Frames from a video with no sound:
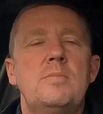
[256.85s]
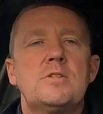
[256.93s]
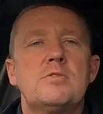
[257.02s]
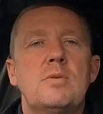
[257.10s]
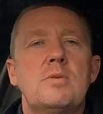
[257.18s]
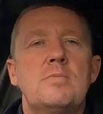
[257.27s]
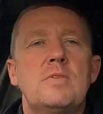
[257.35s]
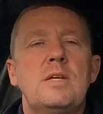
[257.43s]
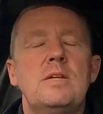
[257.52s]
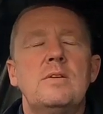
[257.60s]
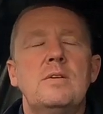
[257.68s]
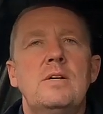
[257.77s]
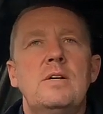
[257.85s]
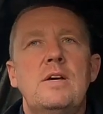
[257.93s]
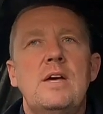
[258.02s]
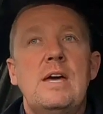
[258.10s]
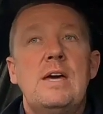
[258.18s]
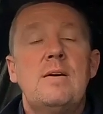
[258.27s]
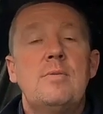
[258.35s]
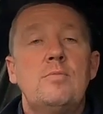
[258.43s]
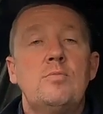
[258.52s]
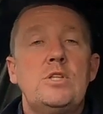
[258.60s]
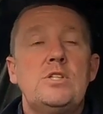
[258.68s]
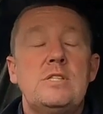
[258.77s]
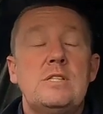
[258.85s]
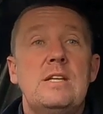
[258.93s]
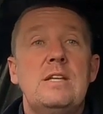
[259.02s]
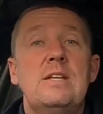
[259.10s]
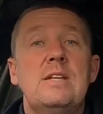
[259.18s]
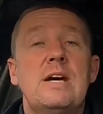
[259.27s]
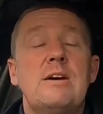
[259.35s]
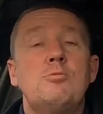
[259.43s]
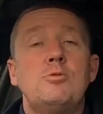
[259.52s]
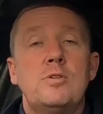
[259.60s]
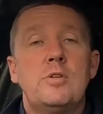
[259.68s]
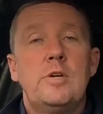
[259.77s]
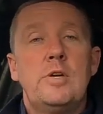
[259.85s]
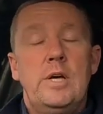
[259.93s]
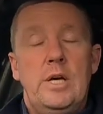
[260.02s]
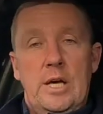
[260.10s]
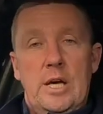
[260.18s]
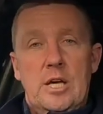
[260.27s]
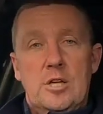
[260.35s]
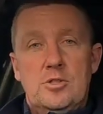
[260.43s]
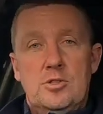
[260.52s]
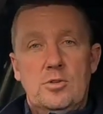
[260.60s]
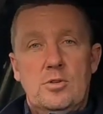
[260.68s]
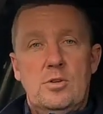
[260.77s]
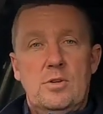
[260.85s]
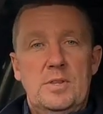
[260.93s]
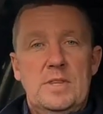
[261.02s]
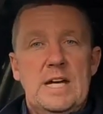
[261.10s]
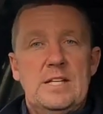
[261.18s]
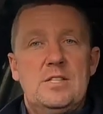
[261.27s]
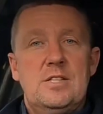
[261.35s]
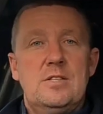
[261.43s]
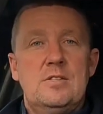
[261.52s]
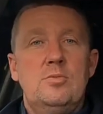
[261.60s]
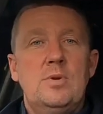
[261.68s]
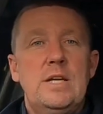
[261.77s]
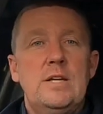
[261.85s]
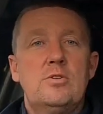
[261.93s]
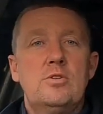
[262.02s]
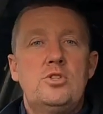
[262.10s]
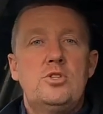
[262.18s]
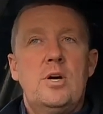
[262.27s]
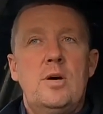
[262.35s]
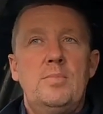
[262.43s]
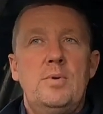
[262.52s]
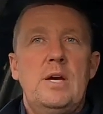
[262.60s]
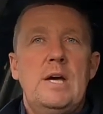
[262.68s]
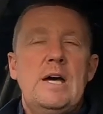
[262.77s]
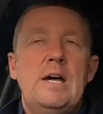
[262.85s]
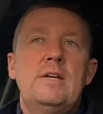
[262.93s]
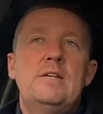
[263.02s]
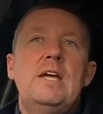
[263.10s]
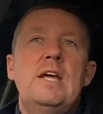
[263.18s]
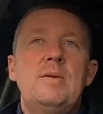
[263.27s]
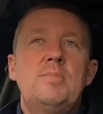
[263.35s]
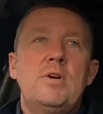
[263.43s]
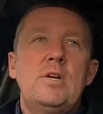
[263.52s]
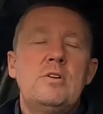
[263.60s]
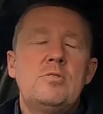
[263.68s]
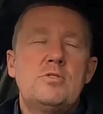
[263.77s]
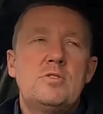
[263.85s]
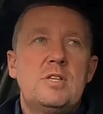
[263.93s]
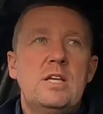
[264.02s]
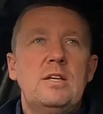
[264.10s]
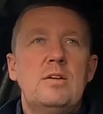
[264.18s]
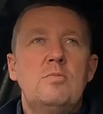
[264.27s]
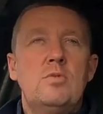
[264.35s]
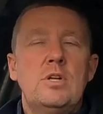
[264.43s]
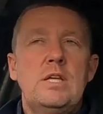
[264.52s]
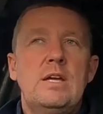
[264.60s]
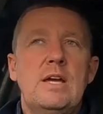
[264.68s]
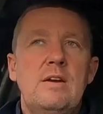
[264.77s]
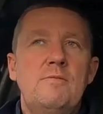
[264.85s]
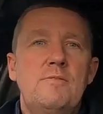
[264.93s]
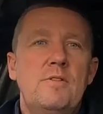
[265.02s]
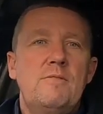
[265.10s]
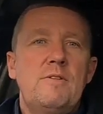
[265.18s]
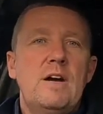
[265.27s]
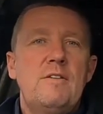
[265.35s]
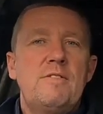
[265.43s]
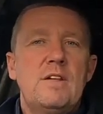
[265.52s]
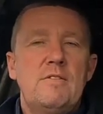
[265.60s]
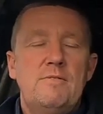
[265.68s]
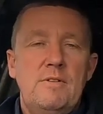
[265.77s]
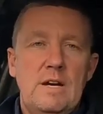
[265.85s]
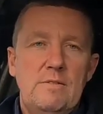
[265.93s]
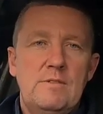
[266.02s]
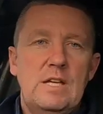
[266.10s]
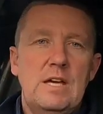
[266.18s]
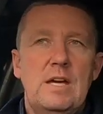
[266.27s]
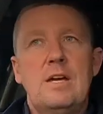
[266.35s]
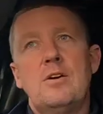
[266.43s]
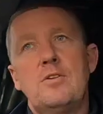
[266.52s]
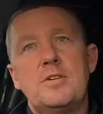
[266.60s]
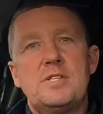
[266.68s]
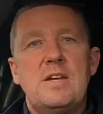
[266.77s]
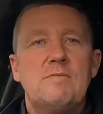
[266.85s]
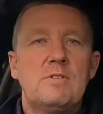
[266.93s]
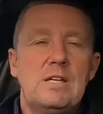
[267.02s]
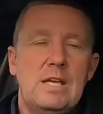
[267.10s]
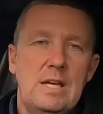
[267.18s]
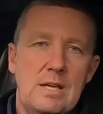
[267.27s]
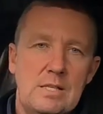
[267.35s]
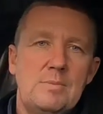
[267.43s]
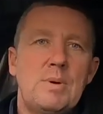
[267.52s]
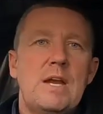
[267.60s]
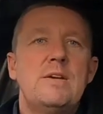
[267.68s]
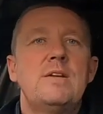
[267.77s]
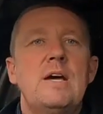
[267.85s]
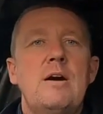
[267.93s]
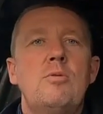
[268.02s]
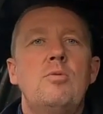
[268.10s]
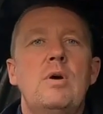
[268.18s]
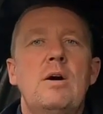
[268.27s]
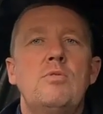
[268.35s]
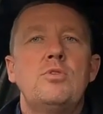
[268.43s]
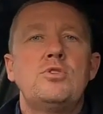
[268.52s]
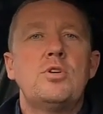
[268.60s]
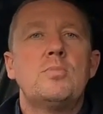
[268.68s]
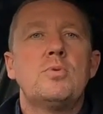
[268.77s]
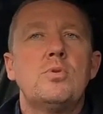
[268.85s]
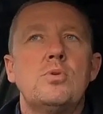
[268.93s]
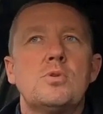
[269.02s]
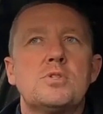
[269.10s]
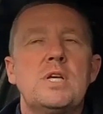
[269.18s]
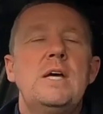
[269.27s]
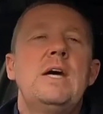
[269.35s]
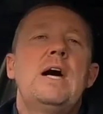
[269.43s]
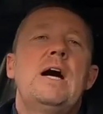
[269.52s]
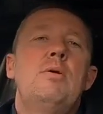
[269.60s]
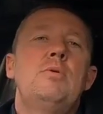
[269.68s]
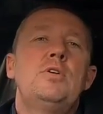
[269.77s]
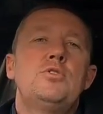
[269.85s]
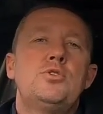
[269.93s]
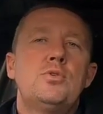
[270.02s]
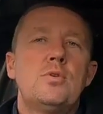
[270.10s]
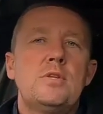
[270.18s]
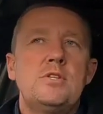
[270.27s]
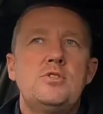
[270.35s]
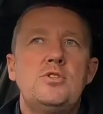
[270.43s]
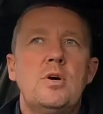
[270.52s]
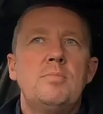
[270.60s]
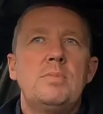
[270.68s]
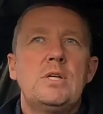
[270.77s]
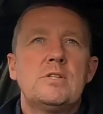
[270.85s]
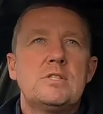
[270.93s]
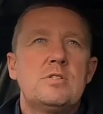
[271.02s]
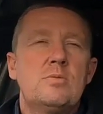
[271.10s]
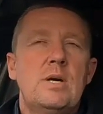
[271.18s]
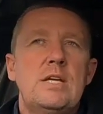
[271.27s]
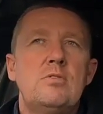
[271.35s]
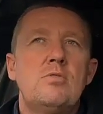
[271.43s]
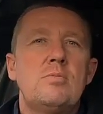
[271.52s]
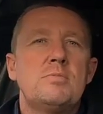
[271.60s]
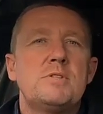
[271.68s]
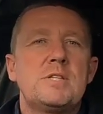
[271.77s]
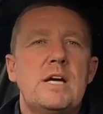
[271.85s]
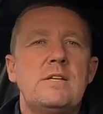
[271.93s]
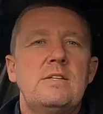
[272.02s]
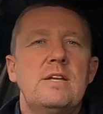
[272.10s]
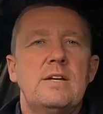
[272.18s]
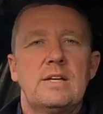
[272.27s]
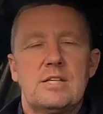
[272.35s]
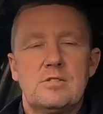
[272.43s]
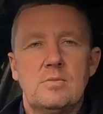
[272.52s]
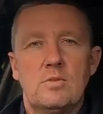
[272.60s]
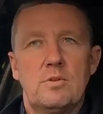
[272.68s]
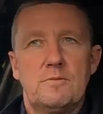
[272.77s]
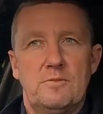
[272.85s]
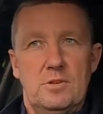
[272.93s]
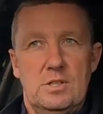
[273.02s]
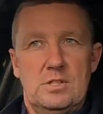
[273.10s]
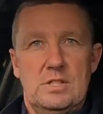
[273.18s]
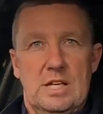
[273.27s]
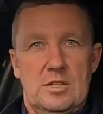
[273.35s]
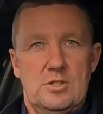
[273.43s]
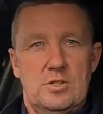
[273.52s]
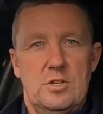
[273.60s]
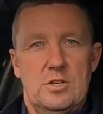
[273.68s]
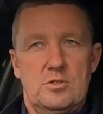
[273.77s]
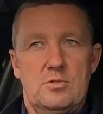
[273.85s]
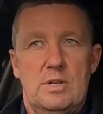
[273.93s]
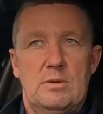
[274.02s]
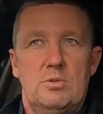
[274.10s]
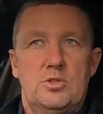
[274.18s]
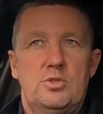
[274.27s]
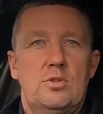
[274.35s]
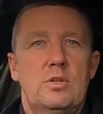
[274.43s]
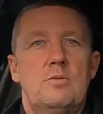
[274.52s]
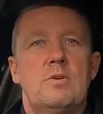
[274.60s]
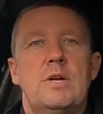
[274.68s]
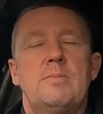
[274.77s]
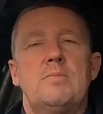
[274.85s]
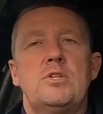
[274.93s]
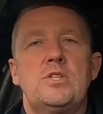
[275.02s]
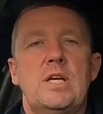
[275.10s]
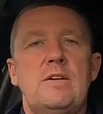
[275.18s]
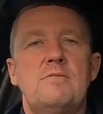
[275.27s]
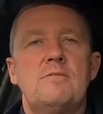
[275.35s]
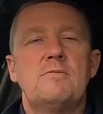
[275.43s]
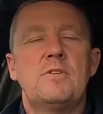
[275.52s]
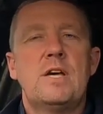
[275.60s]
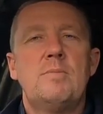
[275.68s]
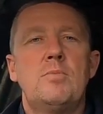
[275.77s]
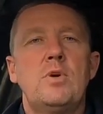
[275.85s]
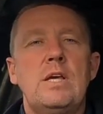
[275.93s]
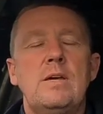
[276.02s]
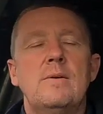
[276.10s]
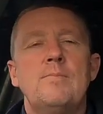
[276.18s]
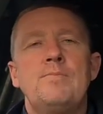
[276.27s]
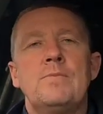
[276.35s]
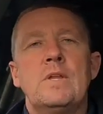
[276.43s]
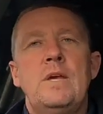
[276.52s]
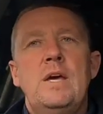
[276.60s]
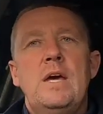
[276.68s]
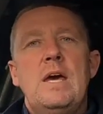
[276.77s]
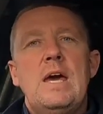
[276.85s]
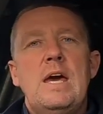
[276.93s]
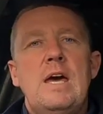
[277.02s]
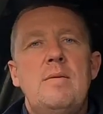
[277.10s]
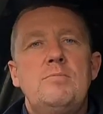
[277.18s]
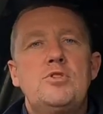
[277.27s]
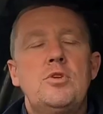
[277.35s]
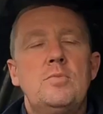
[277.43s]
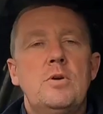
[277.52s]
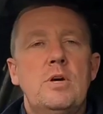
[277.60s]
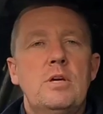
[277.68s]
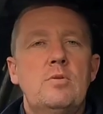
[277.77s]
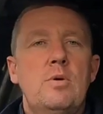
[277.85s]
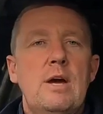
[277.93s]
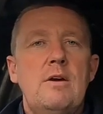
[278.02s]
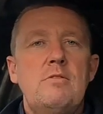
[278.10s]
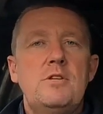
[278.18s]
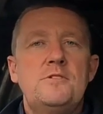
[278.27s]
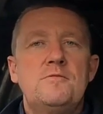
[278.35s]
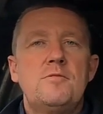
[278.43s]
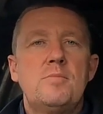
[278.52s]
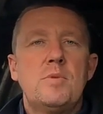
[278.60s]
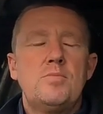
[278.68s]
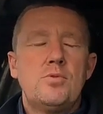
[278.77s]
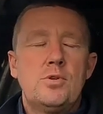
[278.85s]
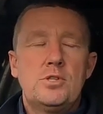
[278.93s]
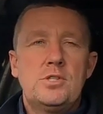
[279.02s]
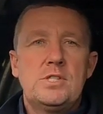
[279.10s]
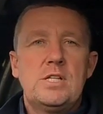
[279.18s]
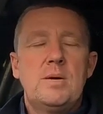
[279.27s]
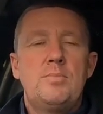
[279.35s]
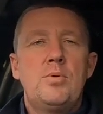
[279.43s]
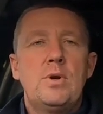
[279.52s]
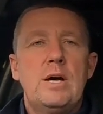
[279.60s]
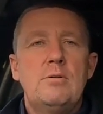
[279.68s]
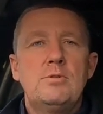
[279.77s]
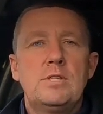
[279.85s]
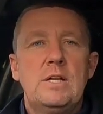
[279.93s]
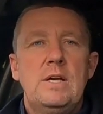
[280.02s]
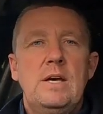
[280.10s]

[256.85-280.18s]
That's what I'm thinking, which is an in and out. So that's quite a good job, and anybody who's thinking what are you getting for the 5k or the 7k, depending how the job goes, I will show this job because it's quite an open site and I can get some good footage next year, so I will show you what I'm achieving for that money. 2 more inquiries from the brochures that I put out.